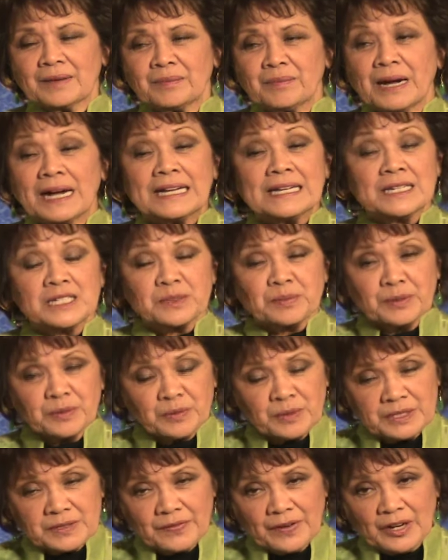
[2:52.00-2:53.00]
my husband
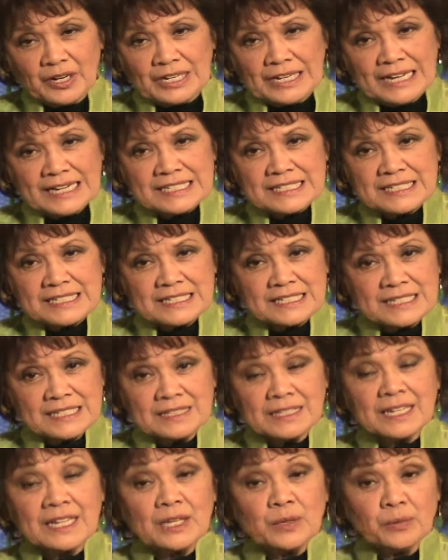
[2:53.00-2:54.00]
was very nice and
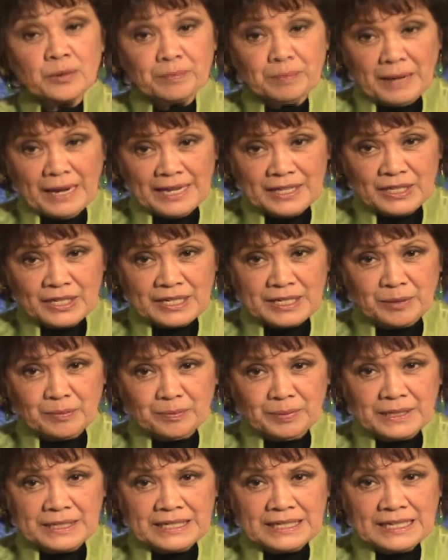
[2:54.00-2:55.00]
said that he would buy the
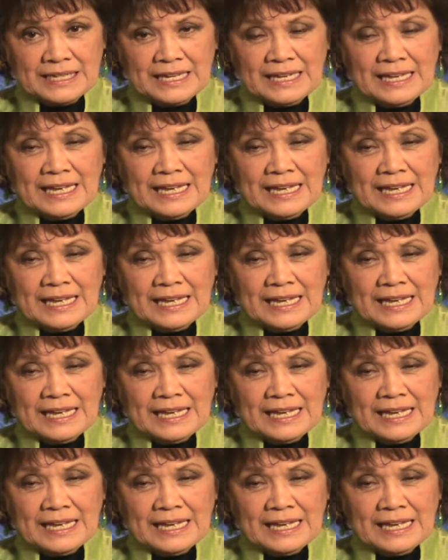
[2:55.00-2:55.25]
company